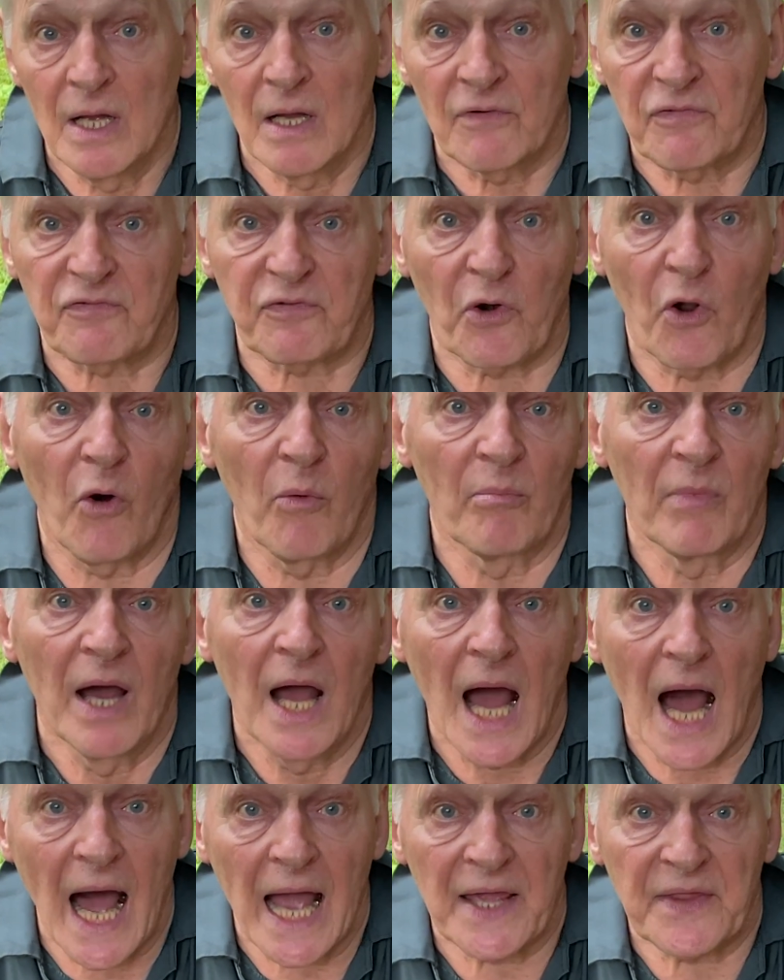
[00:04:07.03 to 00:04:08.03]
from
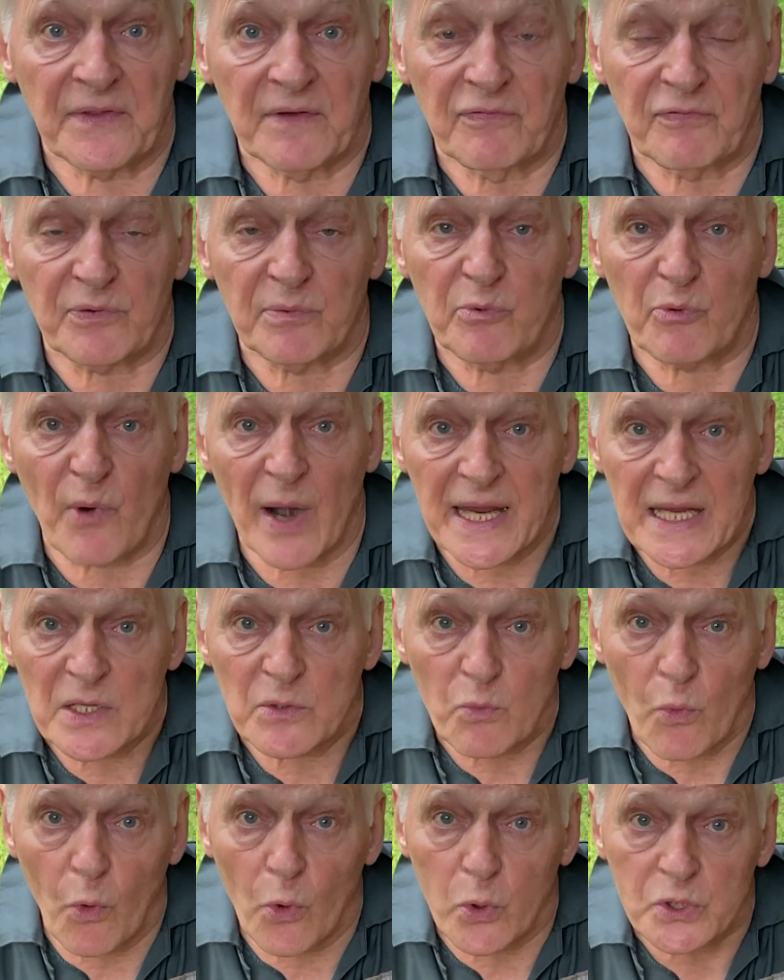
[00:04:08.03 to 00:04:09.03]
either from
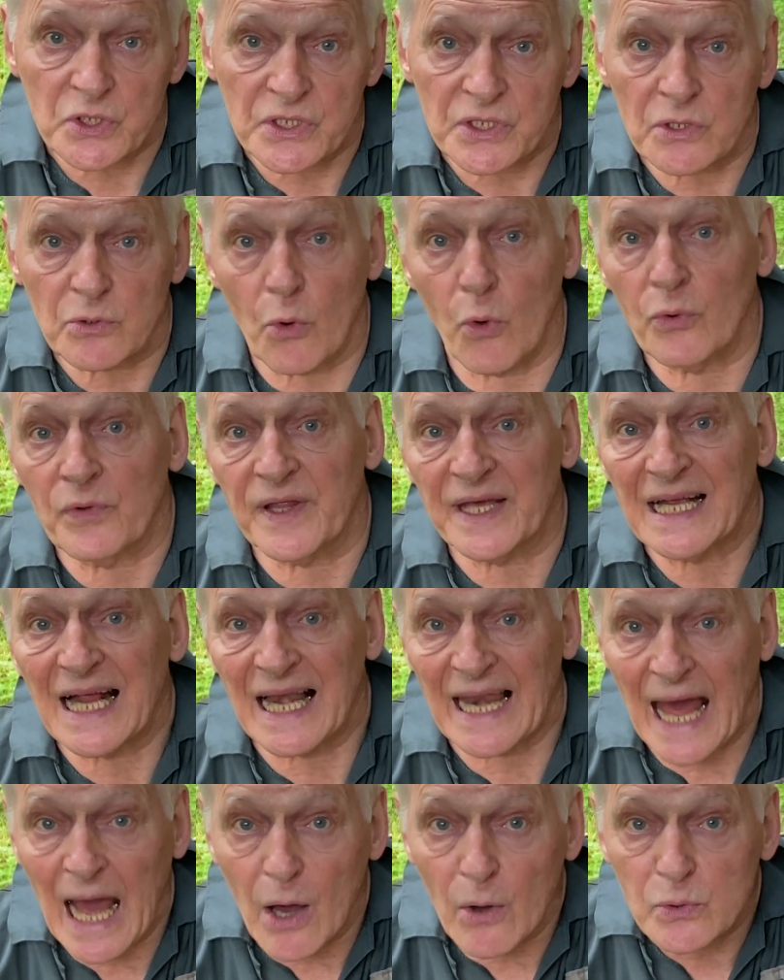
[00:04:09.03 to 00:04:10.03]
rainwater or the
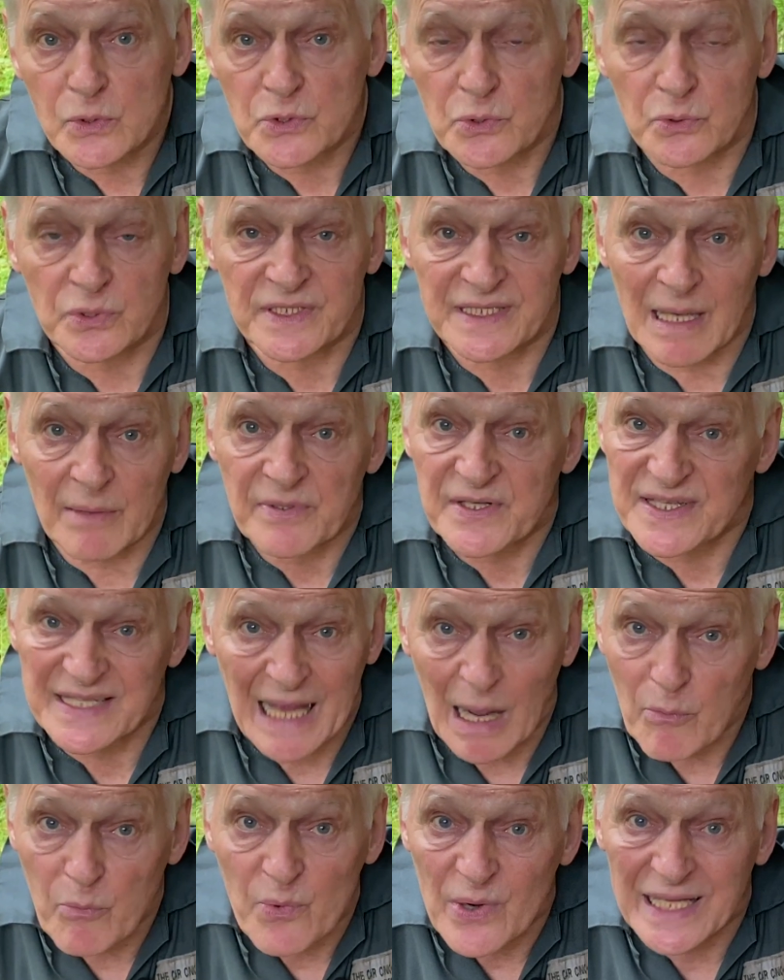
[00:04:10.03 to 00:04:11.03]
clouds or some,
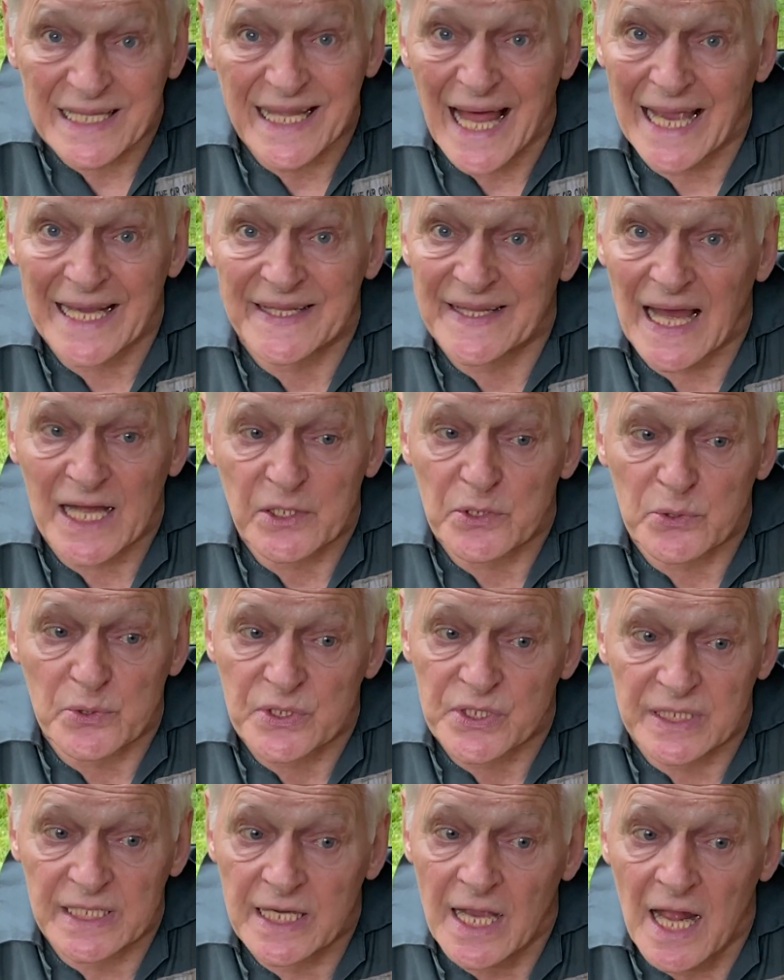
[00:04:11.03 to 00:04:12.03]
somewhere like that, you
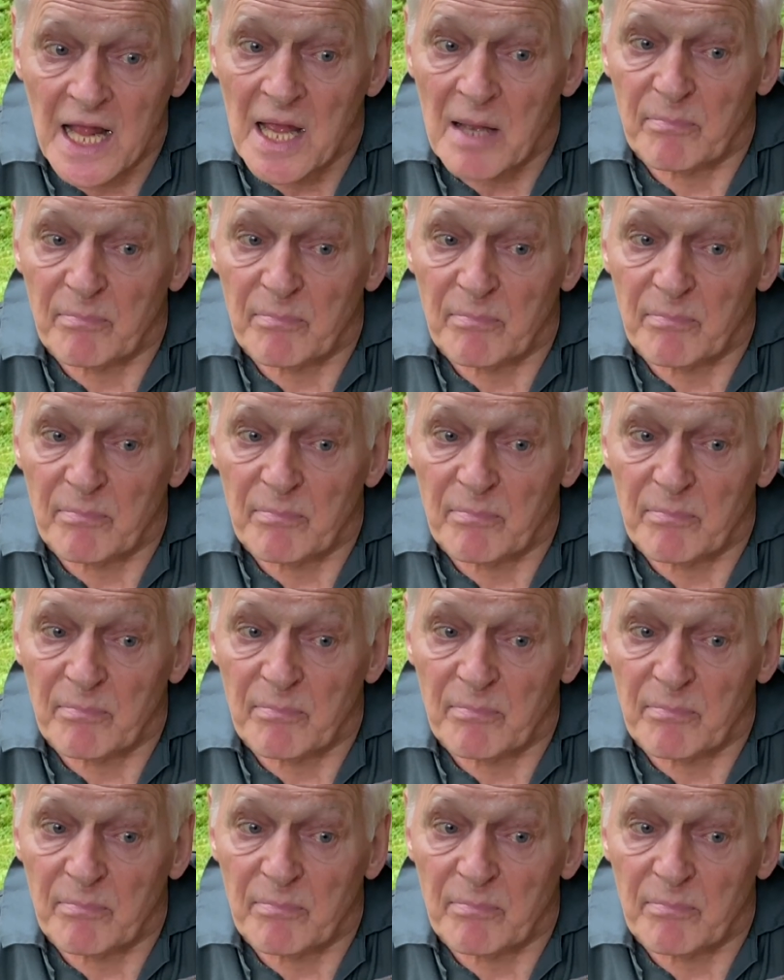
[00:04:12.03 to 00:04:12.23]
see,